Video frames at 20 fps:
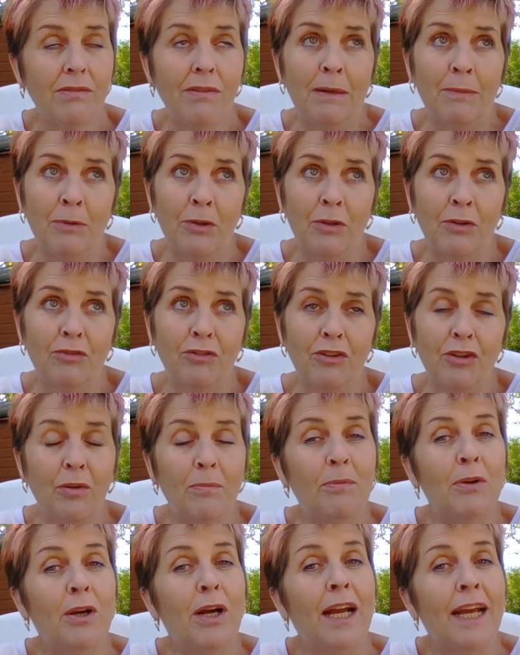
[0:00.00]
I'm not sure,
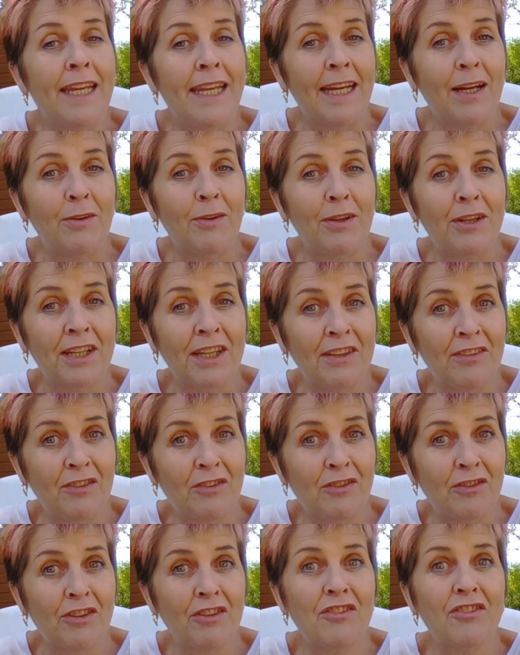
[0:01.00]
but anyhow, you get the
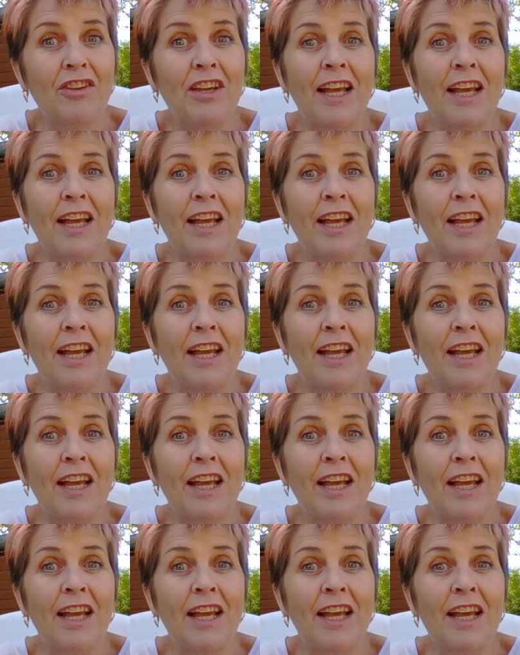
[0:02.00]
gist.